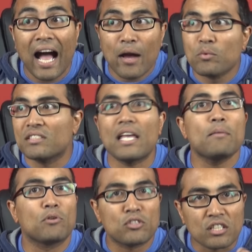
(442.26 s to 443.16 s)
I was
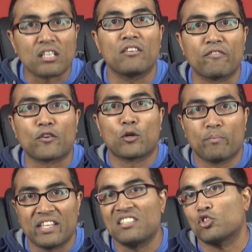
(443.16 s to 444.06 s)
able to
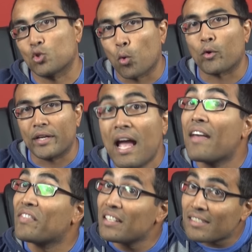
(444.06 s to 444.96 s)
confirm this story.
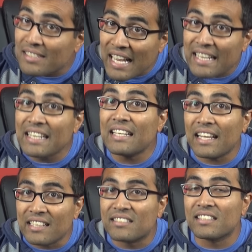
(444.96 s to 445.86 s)
And this second
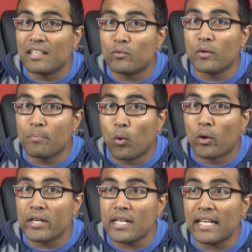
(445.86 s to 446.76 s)
incident
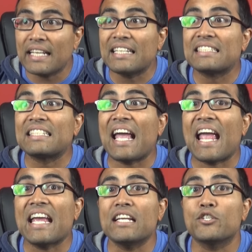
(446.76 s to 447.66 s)
report is
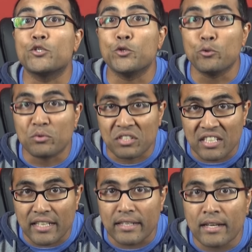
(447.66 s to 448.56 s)
a
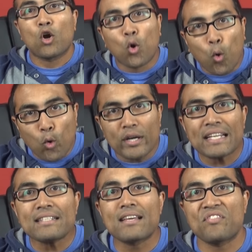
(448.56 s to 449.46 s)
doozy.
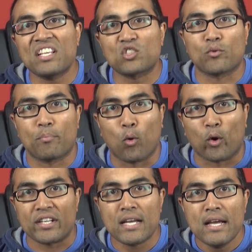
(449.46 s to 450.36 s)
According to this
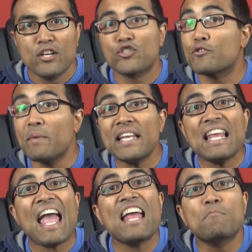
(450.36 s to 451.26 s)
report, Schmidt
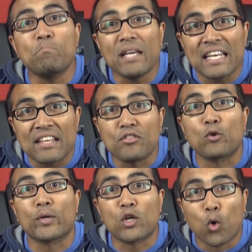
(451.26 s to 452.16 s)
admitted the
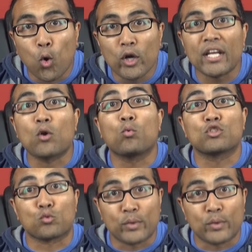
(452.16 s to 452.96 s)
recording was